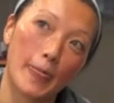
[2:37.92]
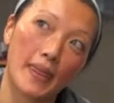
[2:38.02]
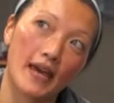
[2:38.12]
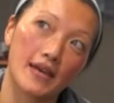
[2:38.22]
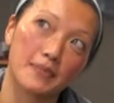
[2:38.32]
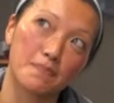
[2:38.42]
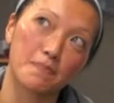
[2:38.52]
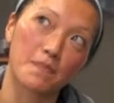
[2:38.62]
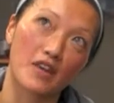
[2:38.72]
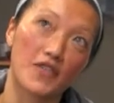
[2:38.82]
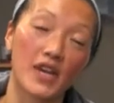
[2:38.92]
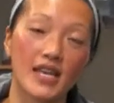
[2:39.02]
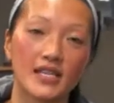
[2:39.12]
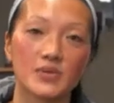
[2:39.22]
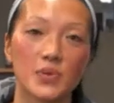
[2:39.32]
um, for
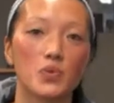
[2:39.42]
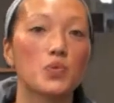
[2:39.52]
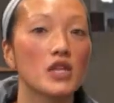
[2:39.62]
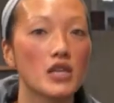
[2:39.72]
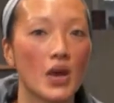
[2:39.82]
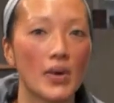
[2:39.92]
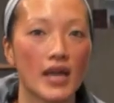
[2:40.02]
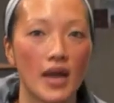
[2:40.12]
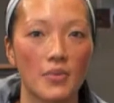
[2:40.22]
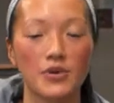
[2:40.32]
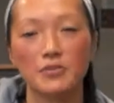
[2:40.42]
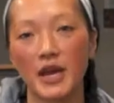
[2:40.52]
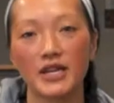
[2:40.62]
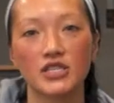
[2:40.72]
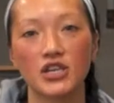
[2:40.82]
kids with really low income whose
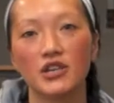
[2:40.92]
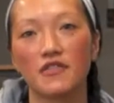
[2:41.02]
parents couldn't